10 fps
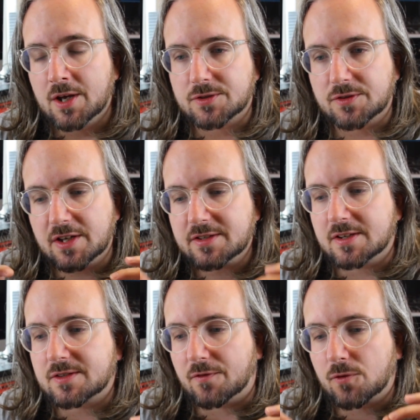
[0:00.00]
So this
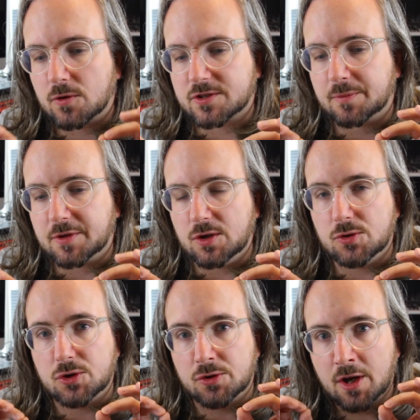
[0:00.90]
is of course something you
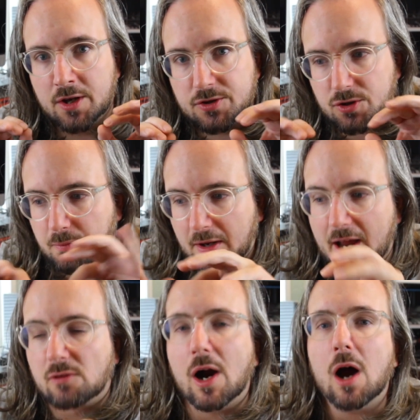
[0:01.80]
should
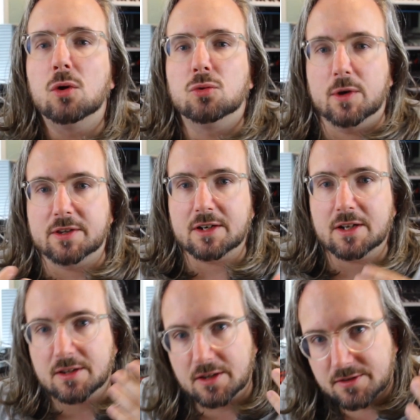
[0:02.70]
play around with, and
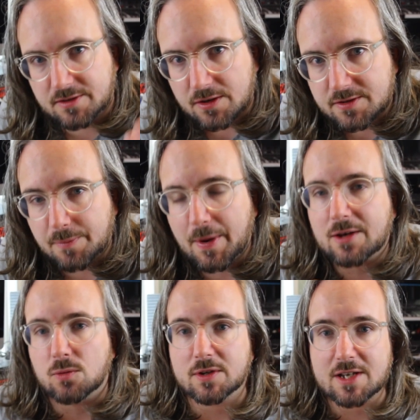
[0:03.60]
it does
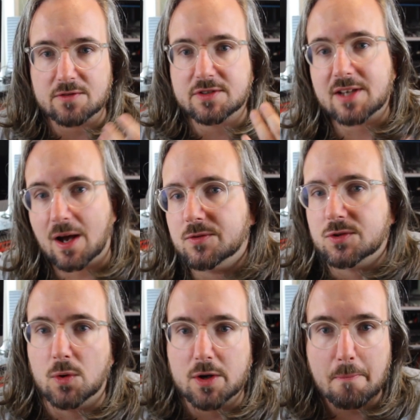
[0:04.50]
depend on what kind of
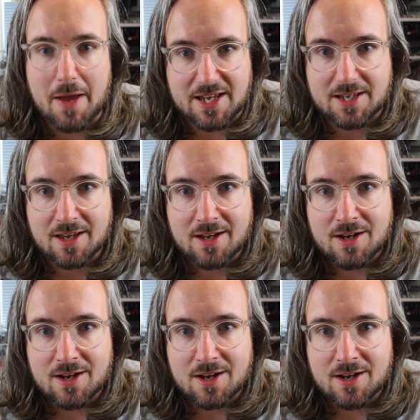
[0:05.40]
sounds you want to make.